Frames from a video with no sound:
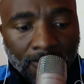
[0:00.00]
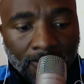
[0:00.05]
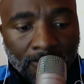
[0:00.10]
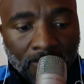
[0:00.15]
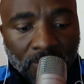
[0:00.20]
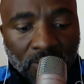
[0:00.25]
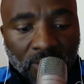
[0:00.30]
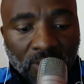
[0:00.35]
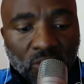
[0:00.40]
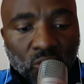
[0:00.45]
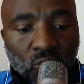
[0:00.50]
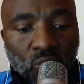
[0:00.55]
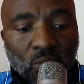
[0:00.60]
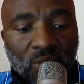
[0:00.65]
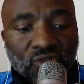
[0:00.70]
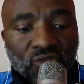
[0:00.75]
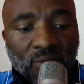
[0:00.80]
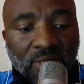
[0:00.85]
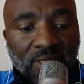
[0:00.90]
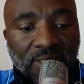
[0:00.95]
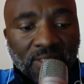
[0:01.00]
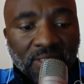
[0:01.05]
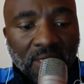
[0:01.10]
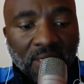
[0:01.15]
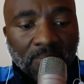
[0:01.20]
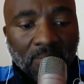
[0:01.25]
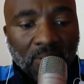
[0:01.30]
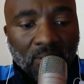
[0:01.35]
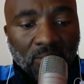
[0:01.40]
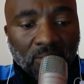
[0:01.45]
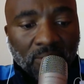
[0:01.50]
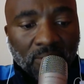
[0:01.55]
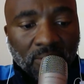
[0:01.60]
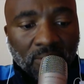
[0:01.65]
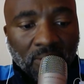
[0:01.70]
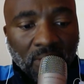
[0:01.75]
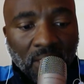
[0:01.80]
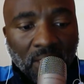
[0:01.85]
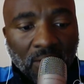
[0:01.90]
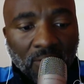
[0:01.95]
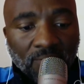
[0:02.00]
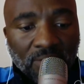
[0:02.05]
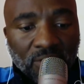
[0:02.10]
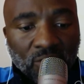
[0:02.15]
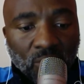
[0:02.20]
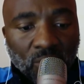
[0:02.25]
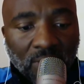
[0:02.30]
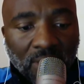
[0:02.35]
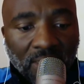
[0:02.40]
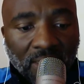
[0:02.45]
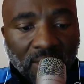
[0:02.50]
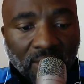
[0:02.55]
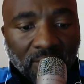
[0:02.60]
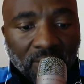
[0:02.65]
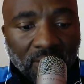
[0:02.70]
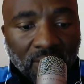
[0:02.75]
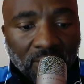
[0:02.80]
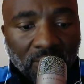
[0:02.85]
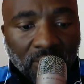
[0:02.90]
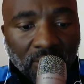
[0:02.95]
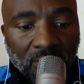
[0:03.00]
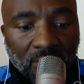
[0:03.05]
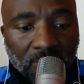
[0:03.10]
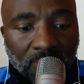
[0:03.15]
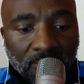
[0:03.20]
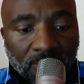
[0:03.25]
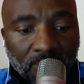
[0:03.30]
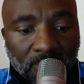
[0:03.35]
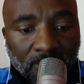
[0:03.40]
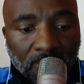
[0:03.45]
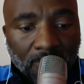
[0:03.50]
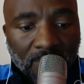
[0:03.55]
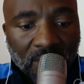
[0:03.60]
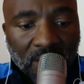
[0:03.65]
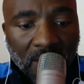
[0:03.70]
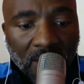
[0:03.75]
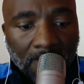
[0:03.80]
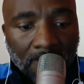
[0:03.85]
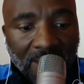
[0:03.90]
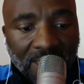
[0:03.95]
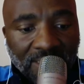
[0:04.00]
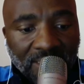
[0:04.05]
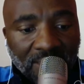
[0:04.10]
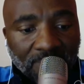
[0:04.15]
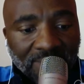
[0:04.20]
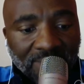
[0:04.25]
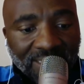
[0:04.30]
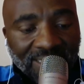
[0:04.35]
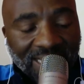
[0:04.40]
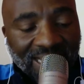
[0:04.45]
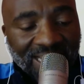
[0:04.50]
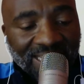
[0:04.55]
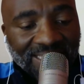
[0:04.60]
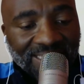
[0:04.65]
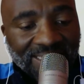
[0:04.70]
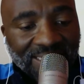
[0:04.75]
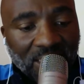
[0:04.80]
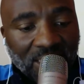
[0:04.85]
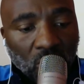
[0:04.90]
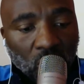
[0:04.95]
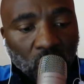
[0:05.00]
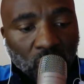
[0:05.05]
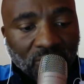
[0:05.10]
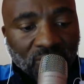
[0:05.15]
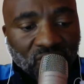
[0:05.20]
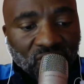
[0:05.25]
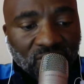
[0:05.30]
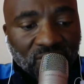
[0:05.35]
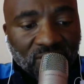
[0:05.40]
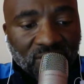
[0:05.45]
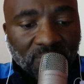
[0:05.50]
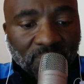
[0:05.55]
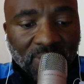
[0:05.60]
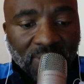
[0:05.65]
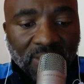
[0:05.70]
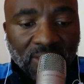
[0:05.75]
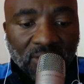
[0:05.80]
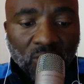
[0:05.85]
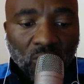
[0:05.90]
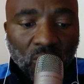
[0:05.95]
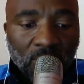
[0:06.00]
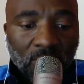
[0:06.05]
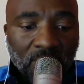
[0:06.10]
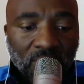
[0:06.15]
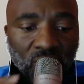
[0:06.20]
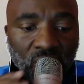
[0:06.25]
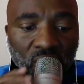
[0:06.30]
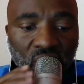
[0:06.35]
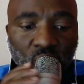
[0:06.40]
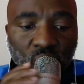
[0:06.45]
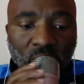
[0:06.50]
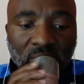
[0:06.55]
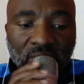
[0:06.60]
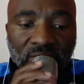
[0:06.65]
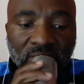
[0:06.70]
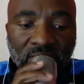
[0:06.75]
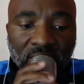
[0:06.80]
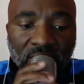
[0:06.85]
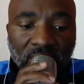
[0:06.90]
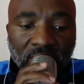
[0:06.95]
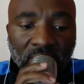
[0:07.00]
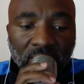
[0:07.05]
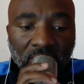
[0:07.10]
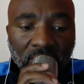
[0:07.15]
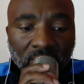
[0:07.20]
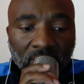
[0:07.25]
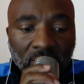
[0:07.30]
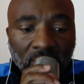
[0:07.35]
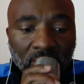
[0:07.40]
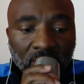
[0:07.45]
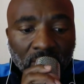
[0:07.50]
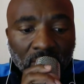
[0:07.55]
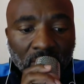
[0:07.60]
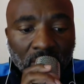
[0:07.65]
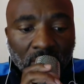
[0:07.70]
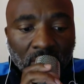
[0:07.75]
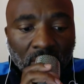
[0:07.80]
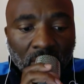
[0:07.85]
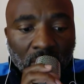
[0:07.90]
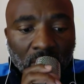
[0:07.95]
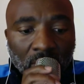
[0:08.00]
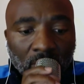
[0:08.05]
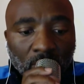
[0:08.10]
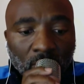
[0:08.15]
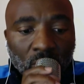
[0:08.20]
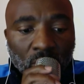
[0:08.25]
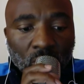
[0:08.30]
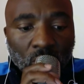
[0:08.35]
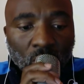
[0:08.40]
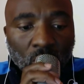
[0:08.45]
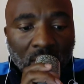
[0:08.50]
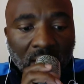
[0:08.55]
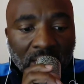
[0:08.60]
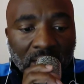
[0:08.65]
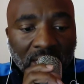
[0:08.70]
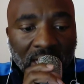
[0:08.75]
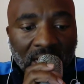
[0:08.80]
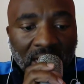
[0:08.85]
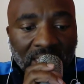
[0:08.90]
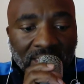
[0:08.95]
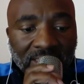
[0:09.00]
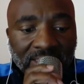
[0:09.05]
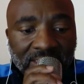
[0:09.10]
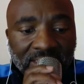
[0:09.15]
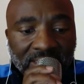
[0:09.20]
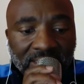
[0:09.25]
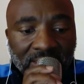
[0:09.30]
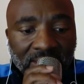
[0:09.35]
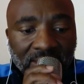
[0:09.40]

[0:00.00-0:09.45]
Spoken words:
He too was writing about how Vatsonga had become adept at hiding their origins depending on the situation. Munwanati